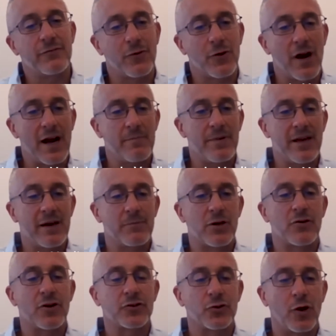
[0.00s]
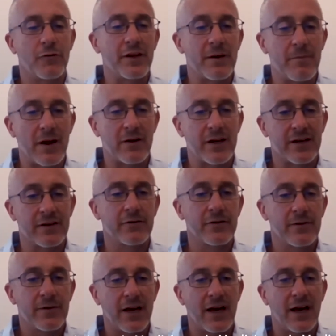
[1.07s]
for IBM across all the Americas.